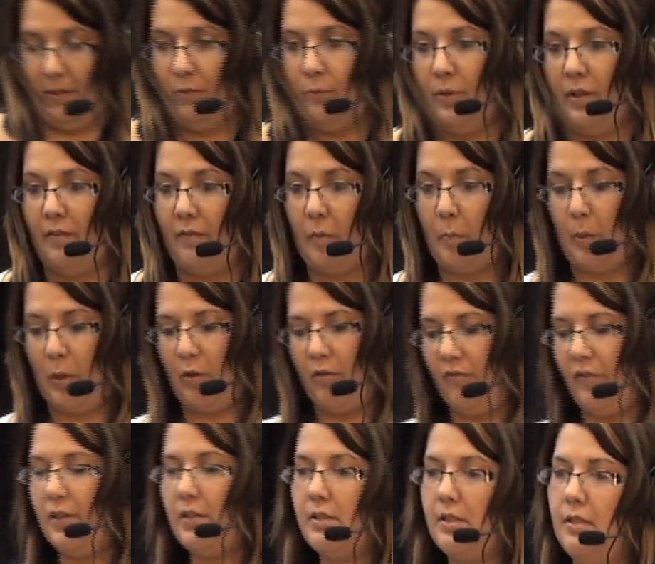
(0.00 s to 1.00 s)
We have a
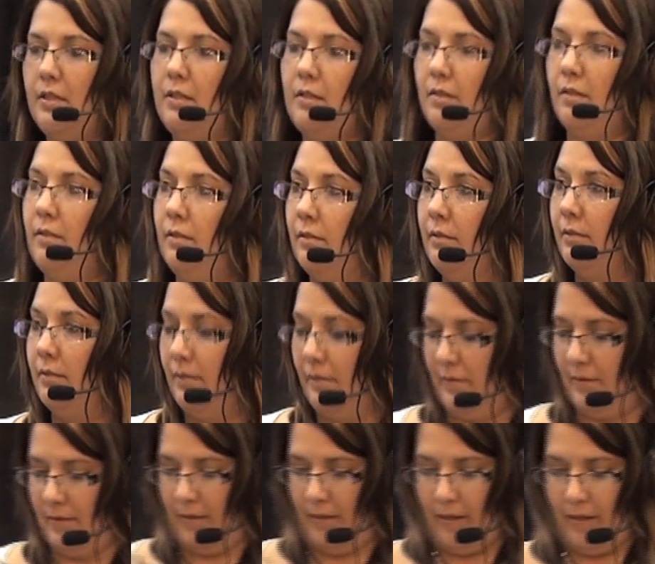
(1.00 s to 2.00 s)
perfect little
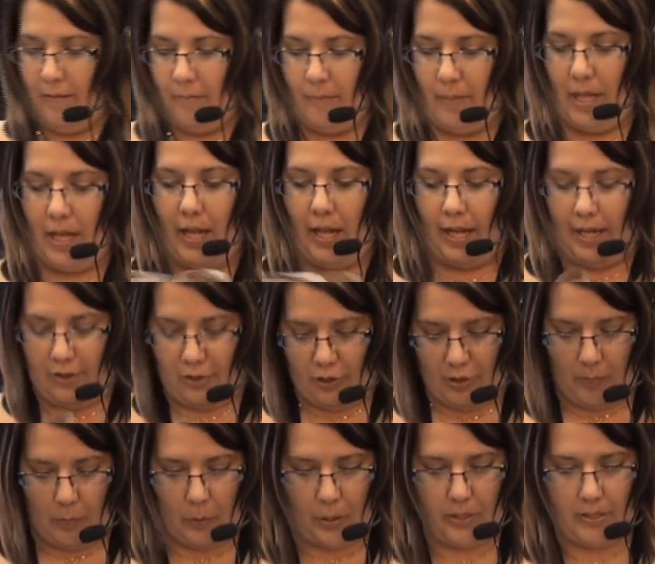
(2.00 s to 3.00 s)
bag. I
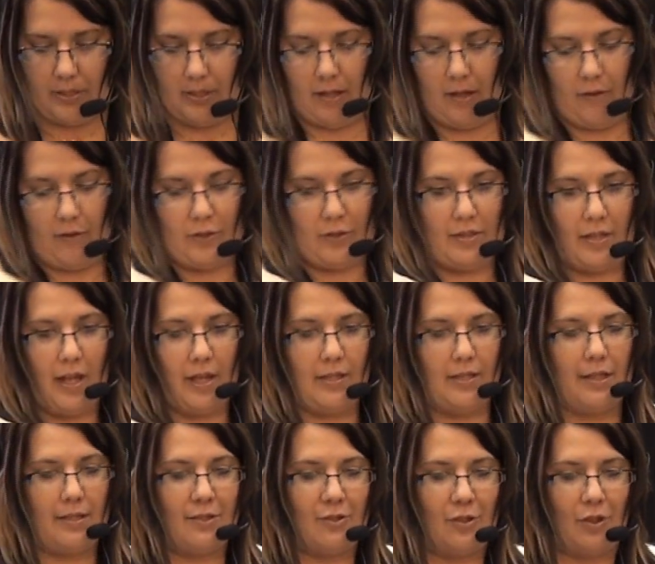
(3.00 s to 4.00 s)
actually printed the other side
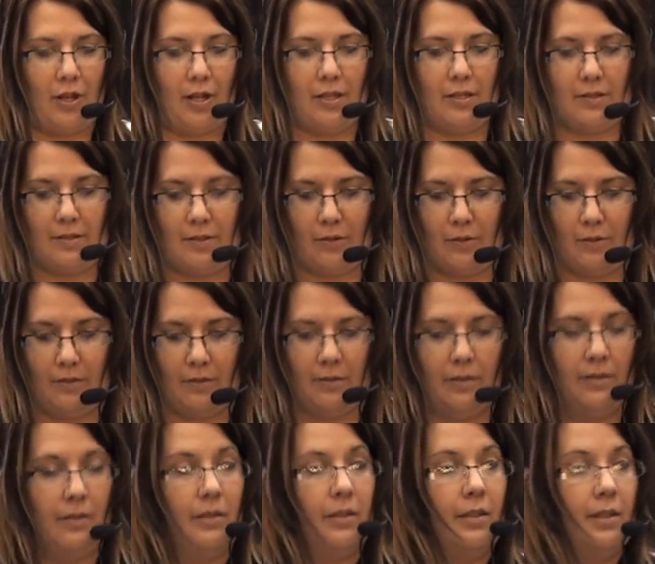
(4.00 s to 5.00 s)
yesterday, so.
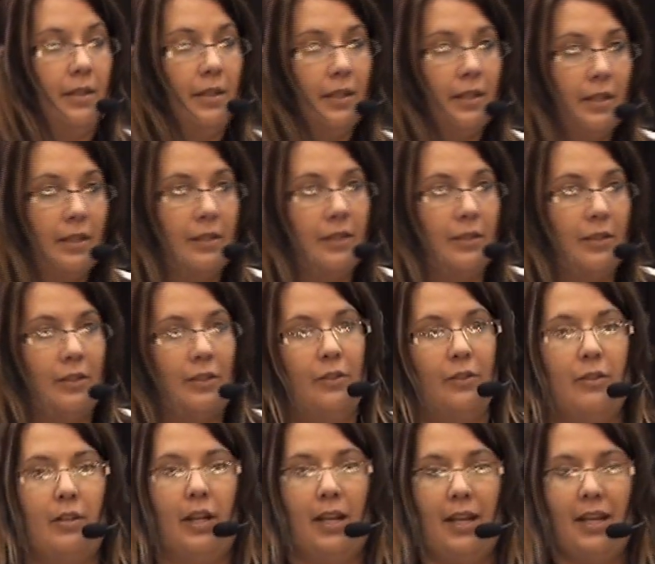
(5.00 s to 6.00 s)

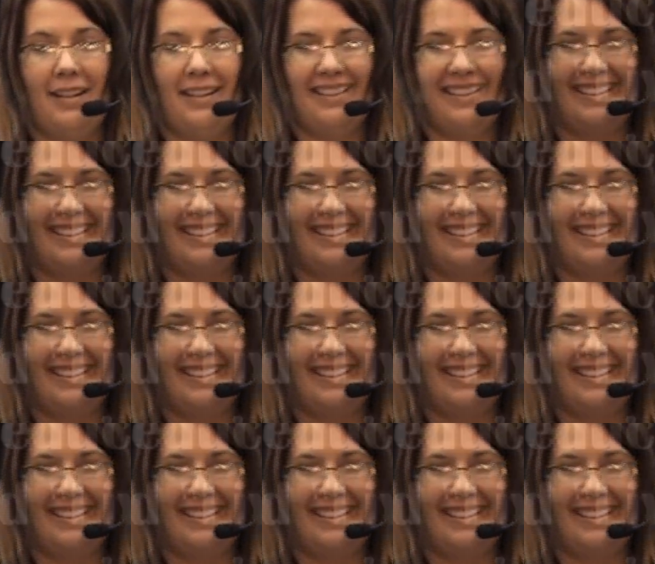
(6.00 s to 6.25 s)
Okay.